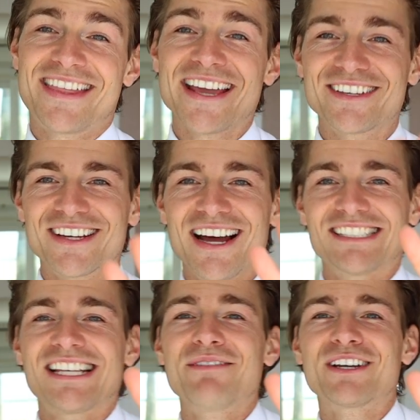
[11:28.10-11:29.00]
Thank you
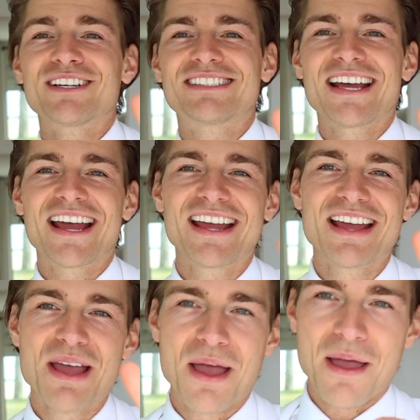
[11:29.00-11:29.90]
guys. Have a good
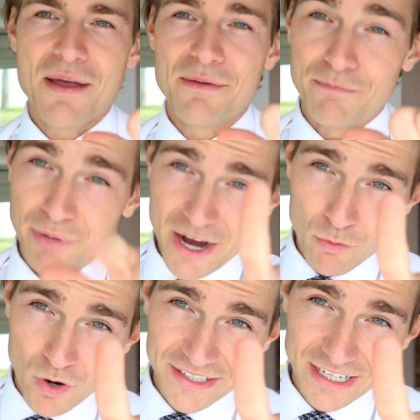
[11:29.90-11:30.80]
day. Buy
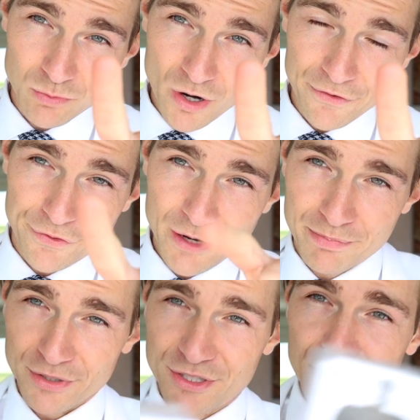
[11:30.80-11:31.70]
one, get one free.
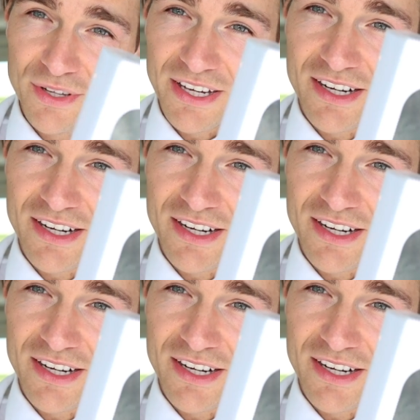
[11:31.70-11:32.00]
Put two in